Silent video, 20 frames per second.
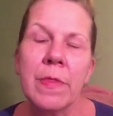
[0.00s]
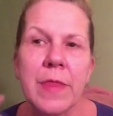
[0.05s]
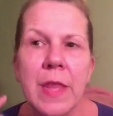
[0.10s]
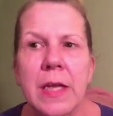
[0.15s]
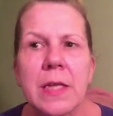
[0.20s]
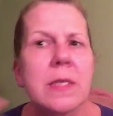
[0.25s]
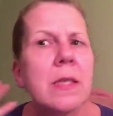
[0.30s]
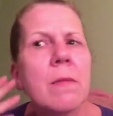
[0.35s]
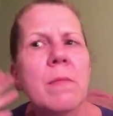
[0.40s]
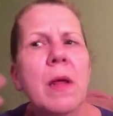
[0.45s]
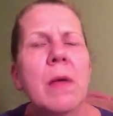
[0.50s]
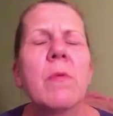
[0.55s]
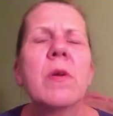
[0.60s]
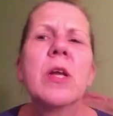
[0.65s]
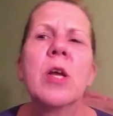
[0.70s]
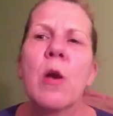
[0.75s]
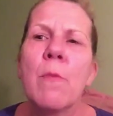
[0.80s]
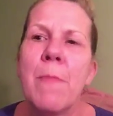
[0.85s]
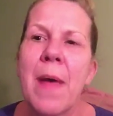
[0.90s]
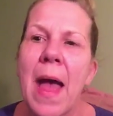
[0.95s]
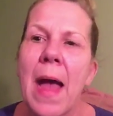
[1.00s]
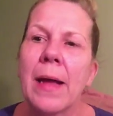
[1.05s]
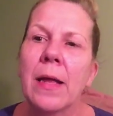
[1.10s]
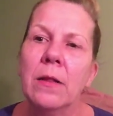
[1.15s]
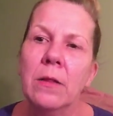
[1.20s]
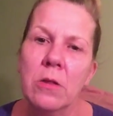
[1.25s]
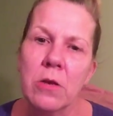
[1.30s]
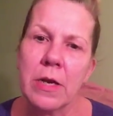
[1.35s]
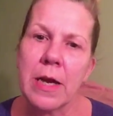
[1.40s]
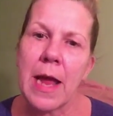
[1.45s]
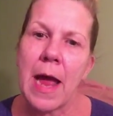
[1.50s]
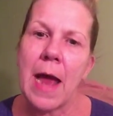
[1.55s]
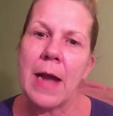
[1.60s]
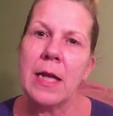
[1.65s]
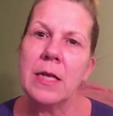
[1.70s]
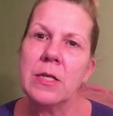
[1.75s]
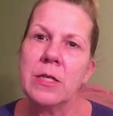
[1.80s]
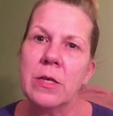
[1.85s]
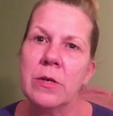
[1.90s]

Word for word: think it's something I want to go back and look at it.